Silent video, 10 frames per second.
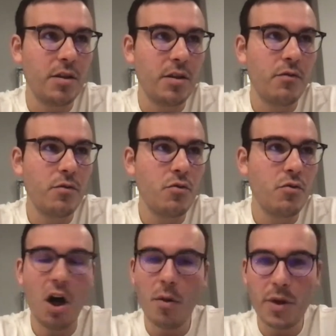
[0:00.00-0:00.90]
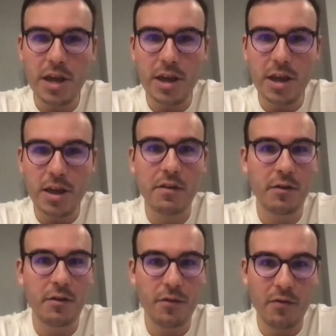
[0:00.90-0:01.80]
You can't be
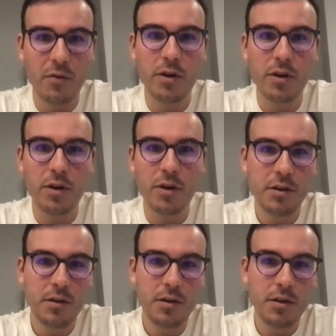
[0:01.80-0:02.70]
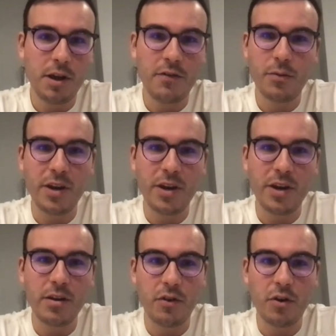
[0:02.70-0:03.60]
everything for everyone. You have
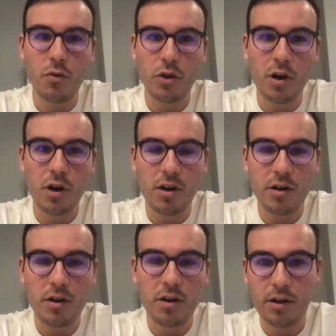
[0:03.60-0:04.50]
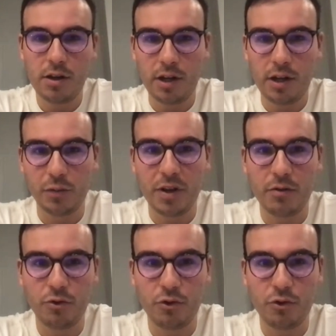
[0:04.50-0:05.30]
to know what you are and just be